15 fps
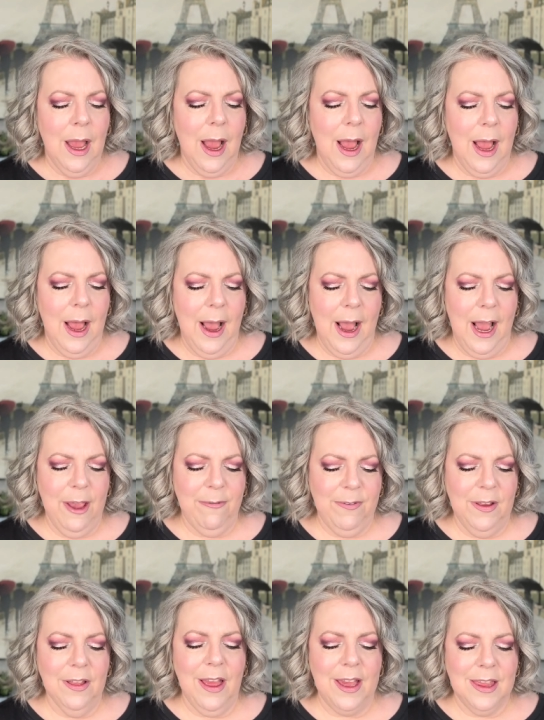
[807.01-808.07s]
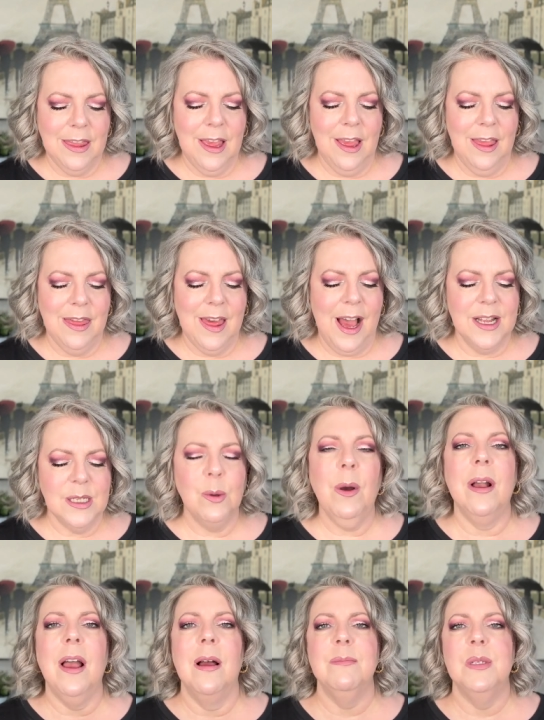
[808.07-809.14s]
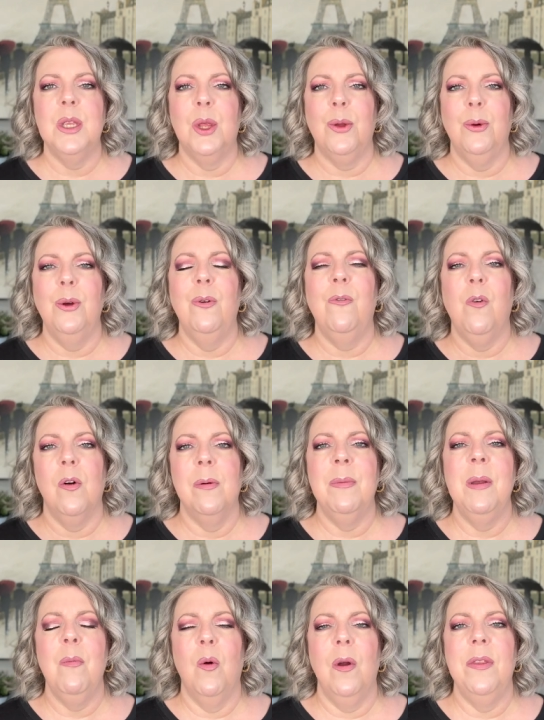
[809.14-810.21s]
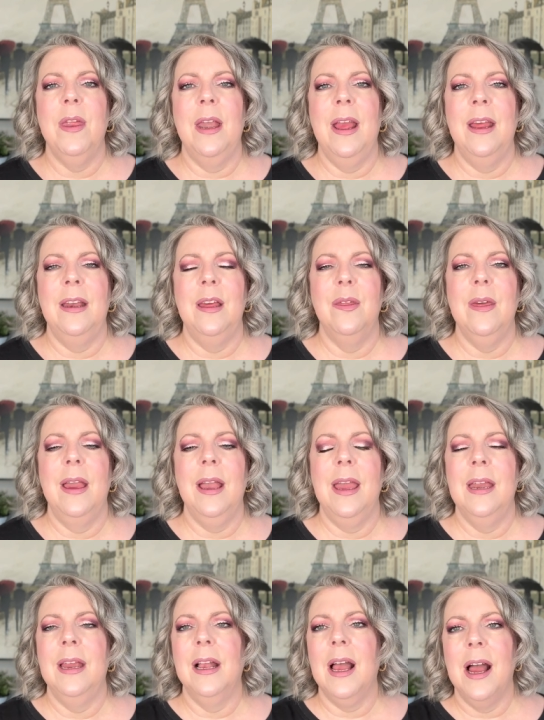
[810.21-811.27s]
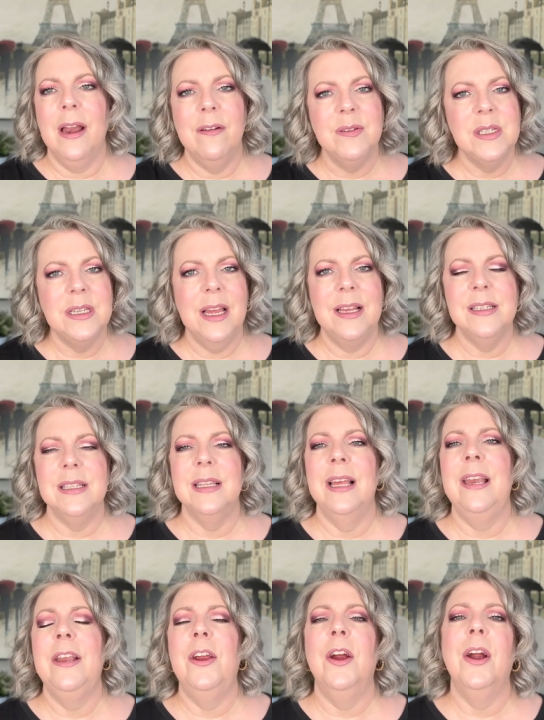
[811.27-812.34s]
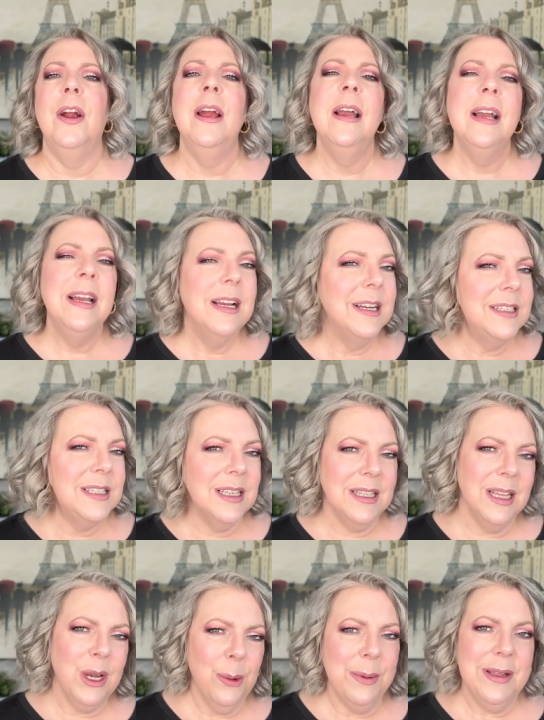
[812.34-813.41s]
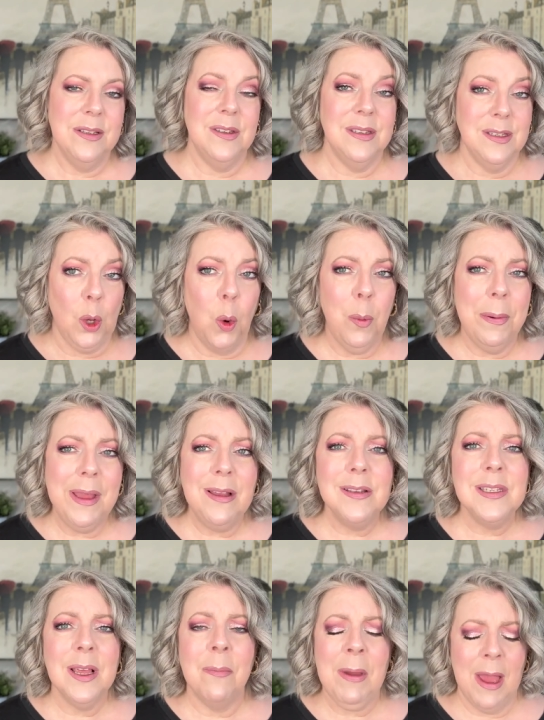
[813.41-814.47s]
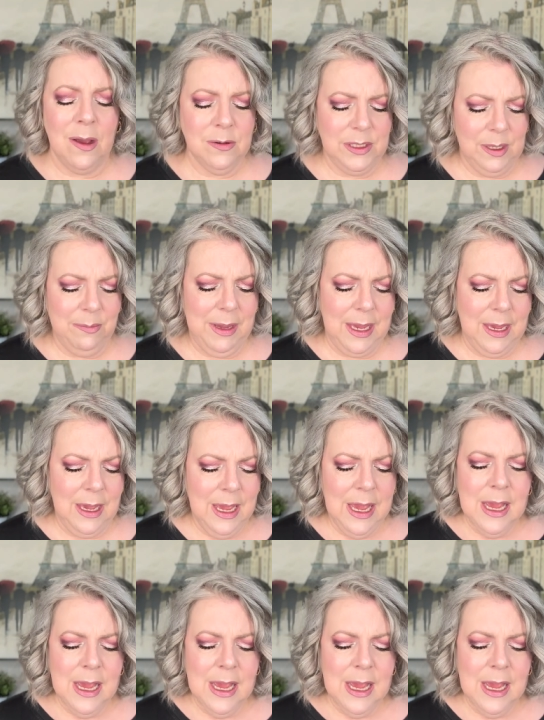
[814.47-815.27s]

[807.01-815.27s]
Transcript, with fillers: Uh, I feel like that's what comes through for me more than anything. And it kind of stays linear it's a little bit soapy somehow to me,